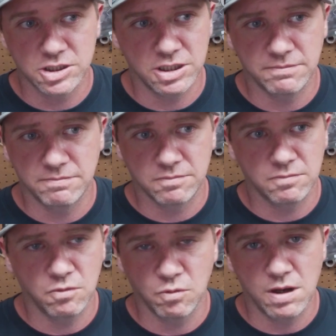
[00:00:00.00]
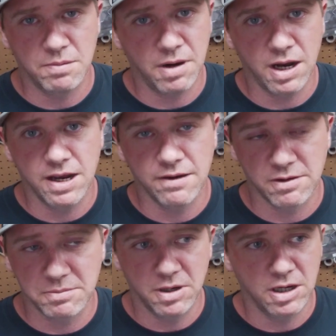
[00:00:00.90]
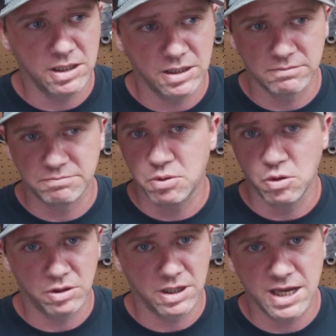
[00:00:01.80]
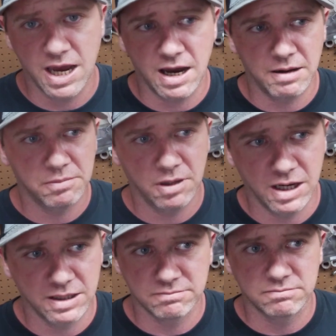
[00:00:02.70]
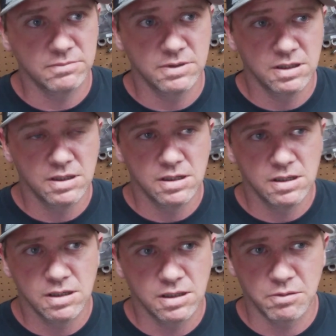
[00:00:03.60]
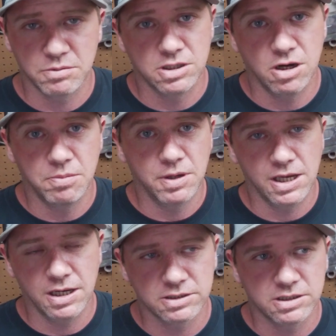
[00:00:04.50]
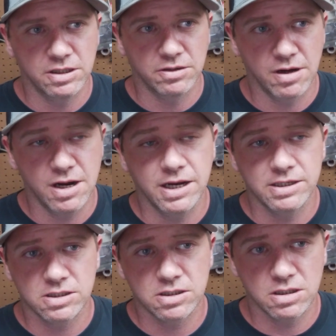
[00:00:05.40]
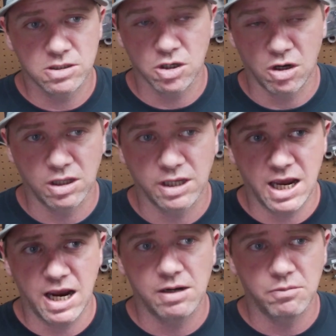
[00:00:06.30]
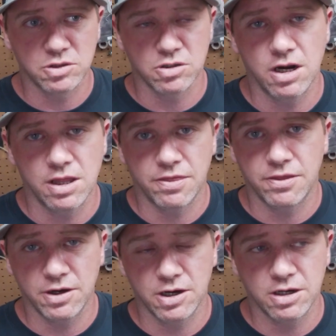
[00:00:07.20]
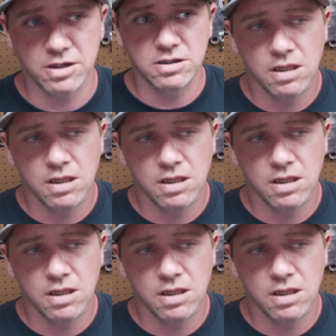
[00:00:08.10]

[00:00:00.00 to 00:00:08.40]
She went by everybody and pulled a gap like there was nobody else in the race. Charlie Cannon was running 3rd.